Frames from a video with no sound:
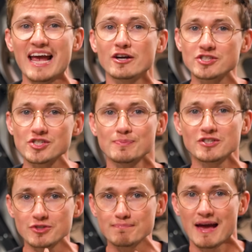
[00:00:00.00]
air
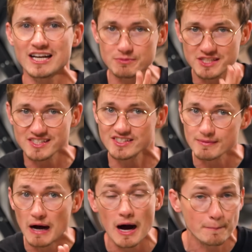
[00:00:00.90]
suspension management
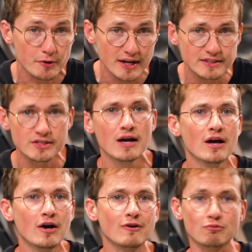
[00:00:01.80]
system upgrades
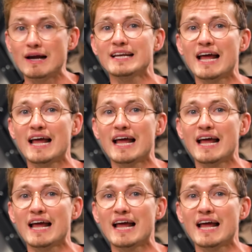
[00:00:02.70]
right